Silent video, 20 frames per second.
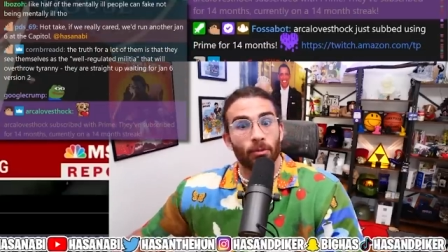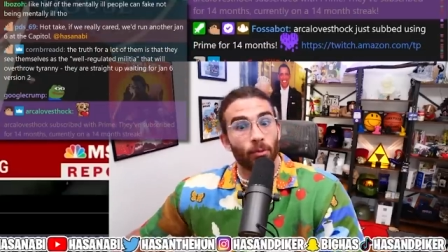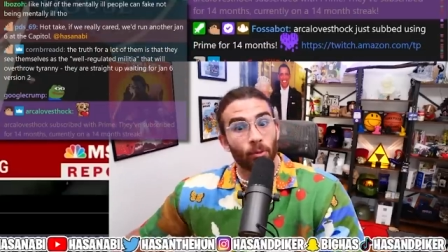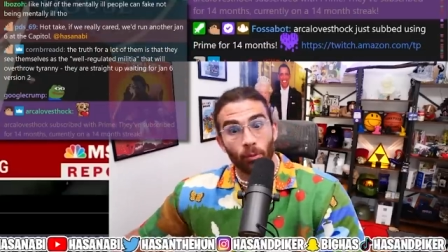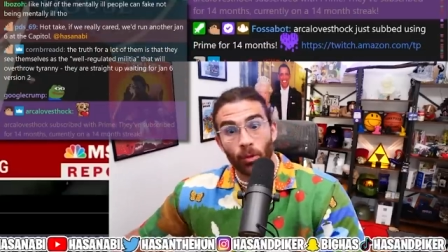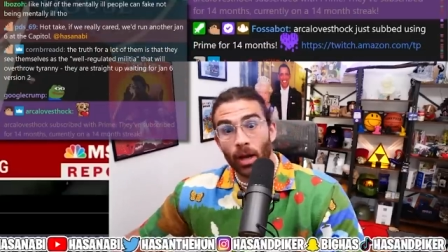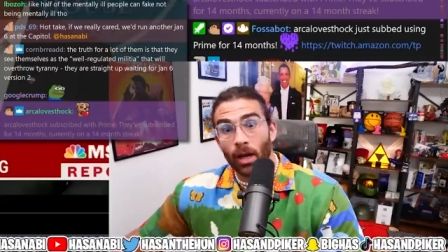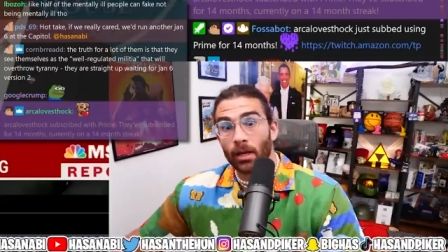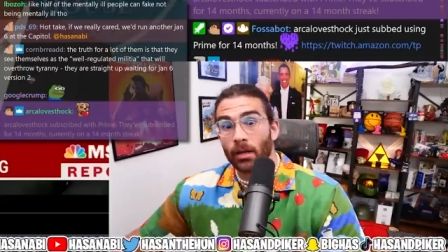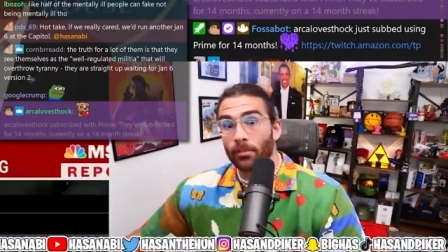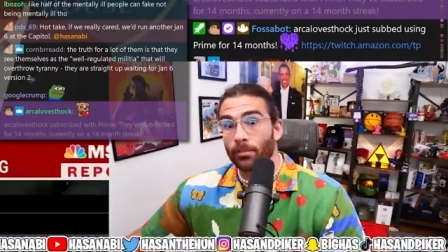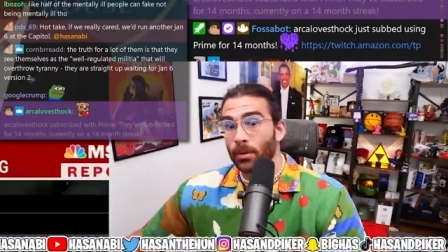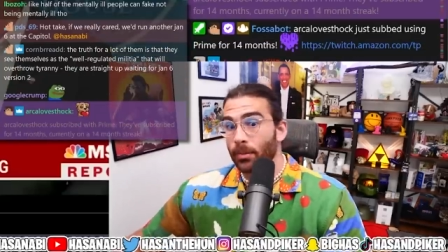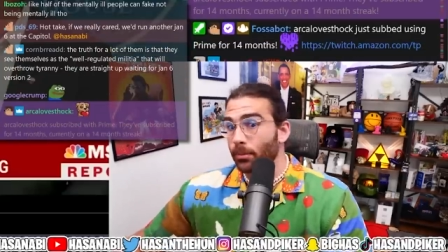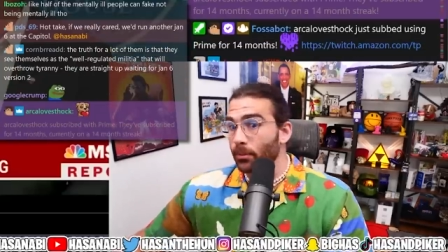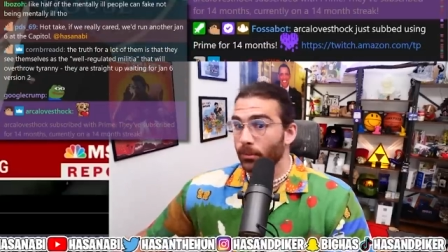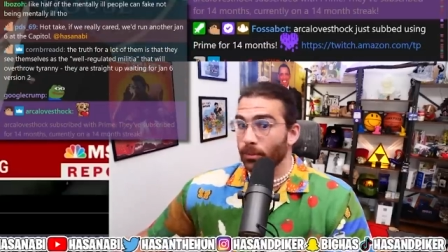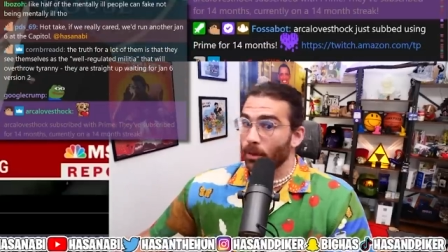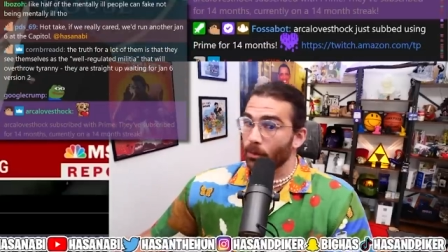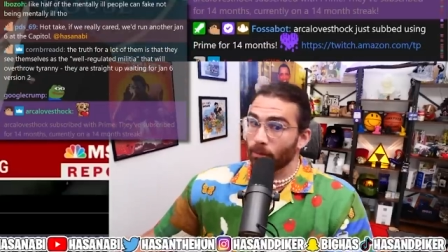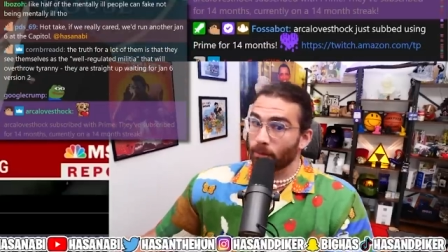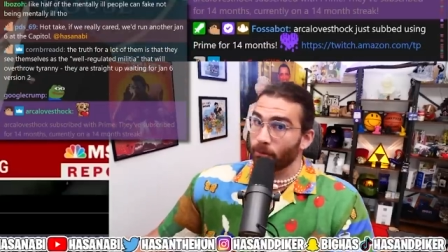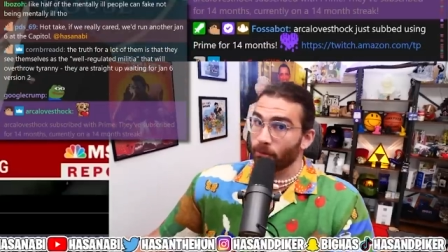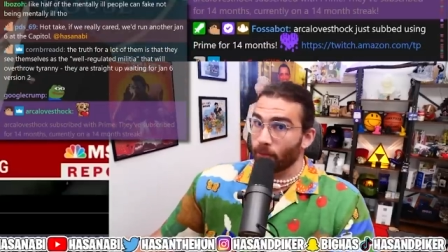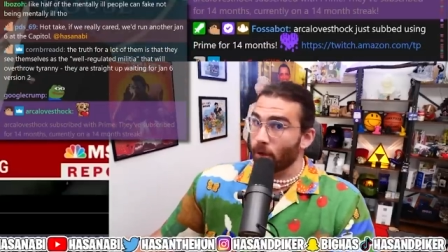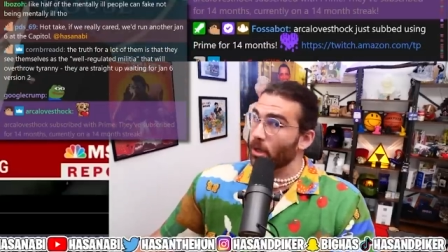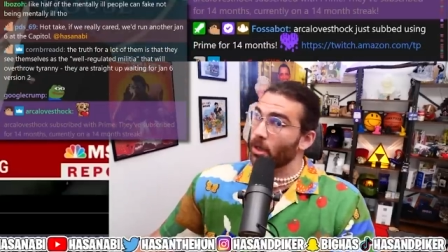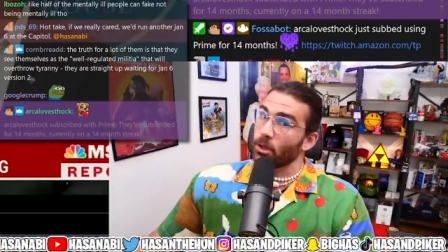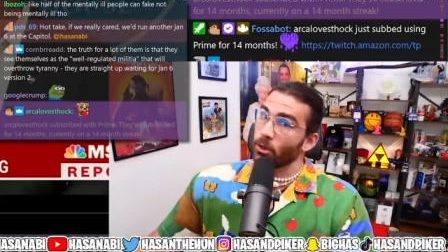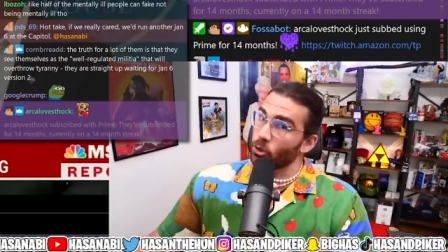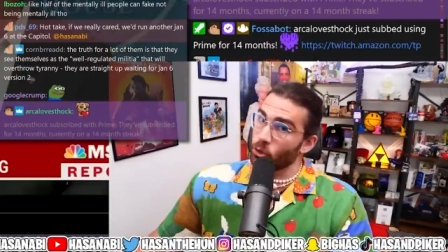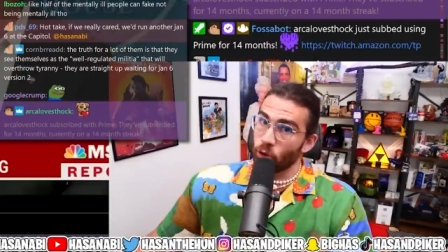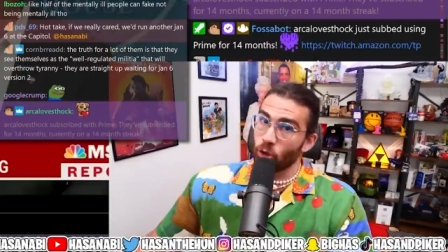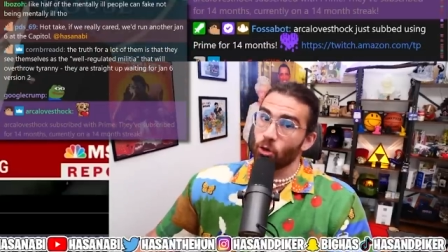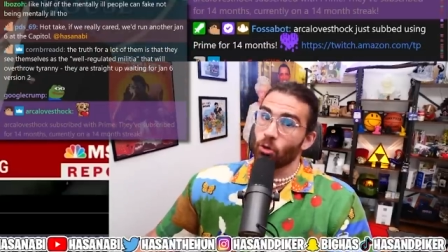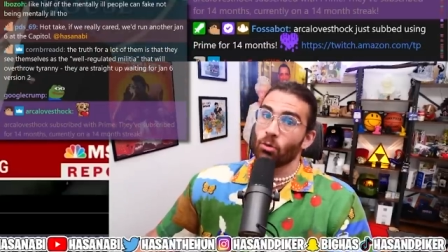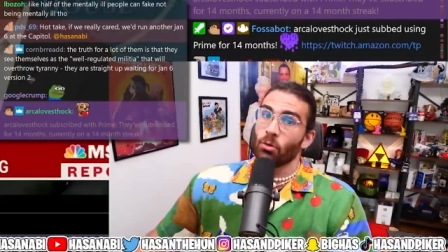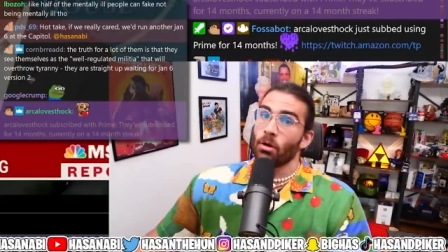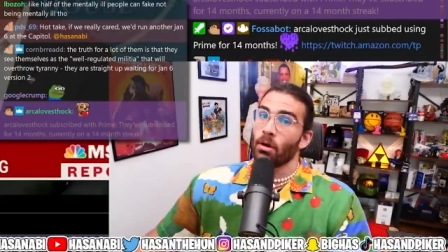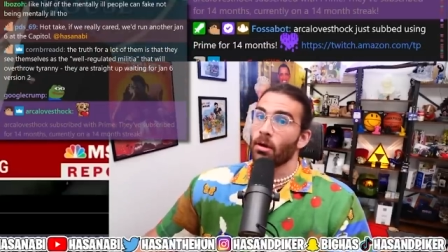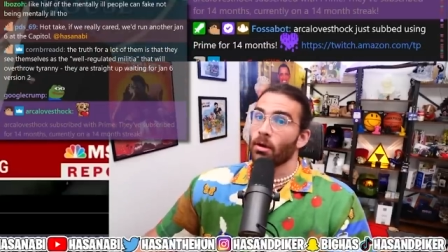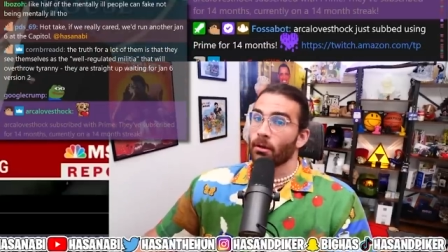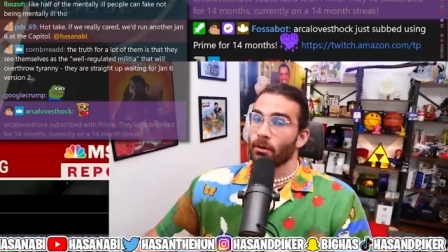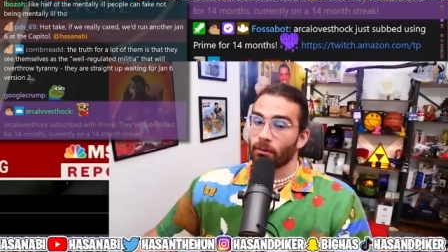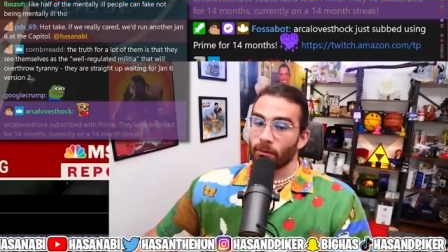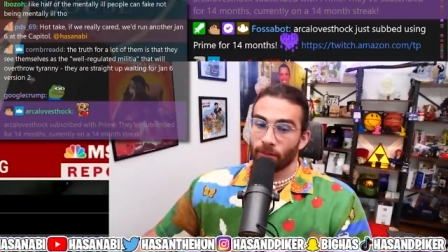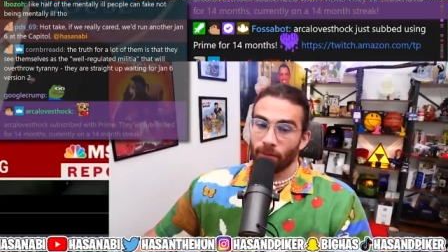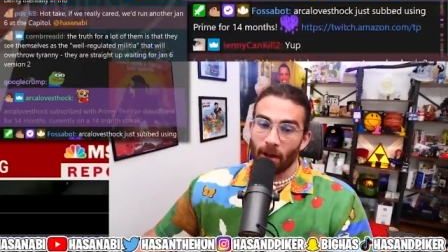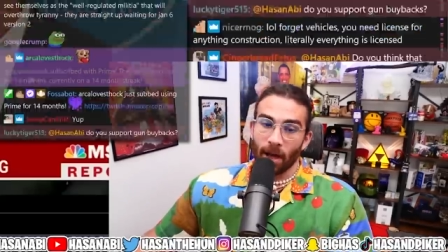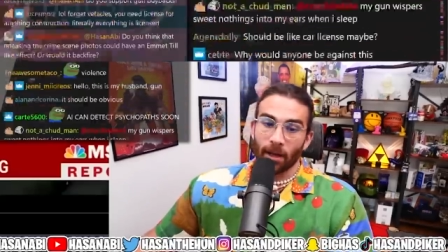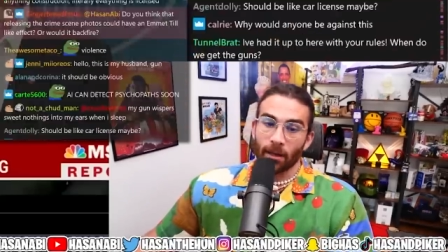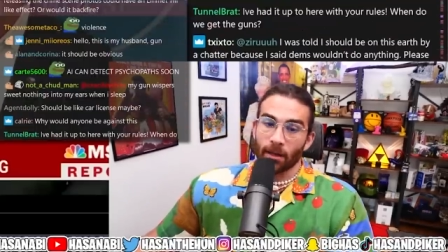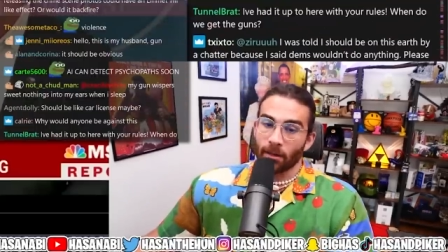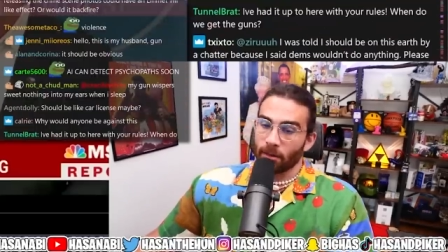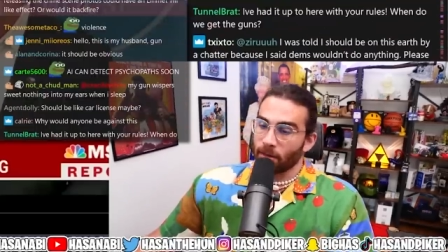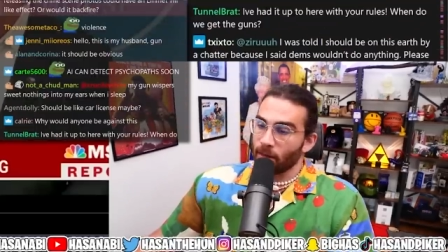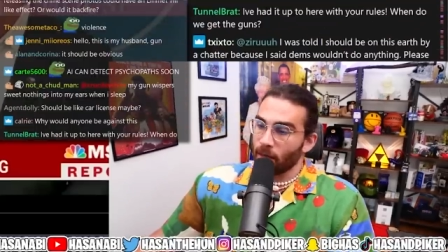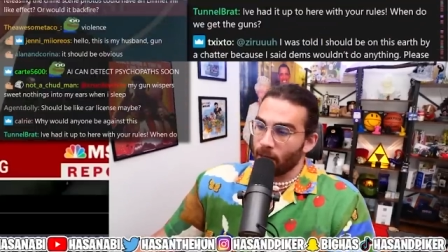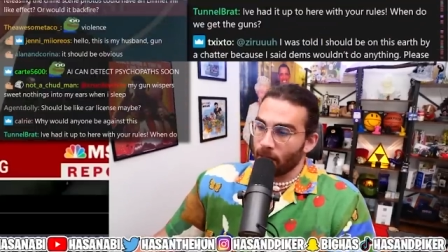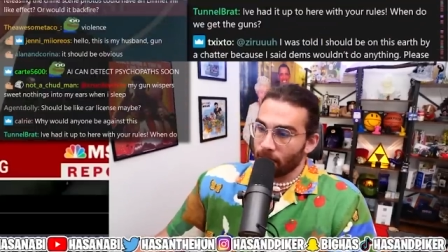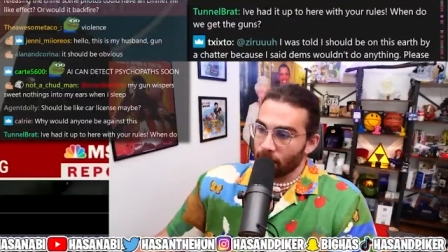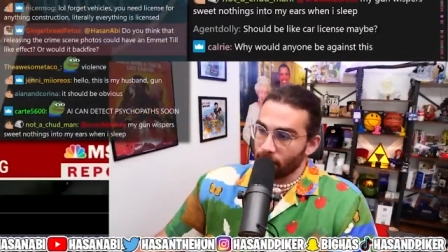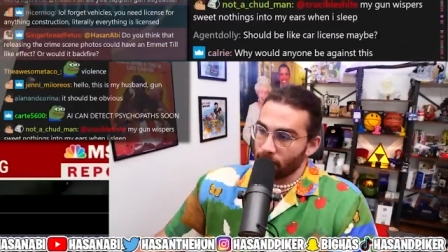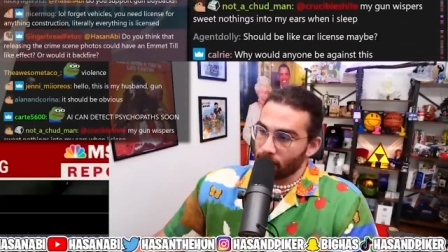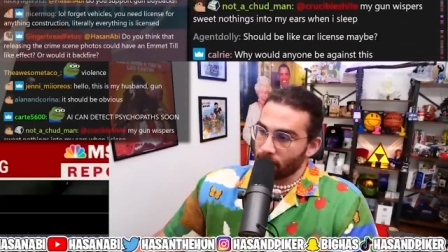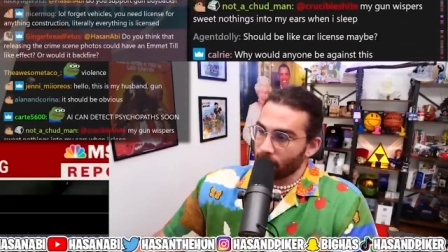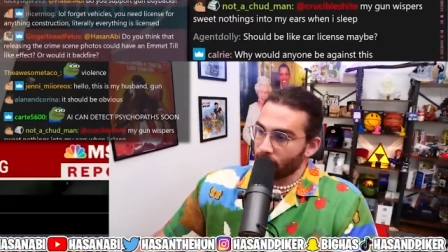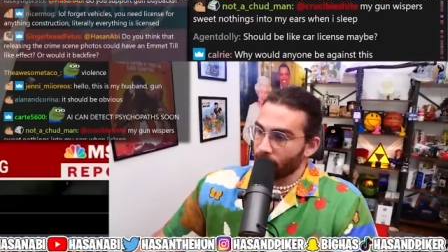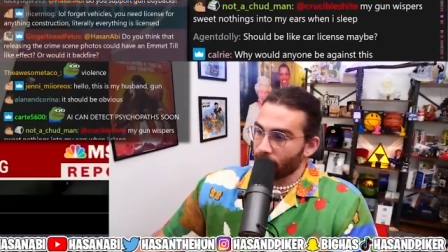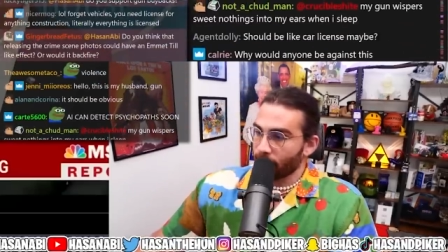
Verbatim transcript: for random people to be able to fucking do violent things.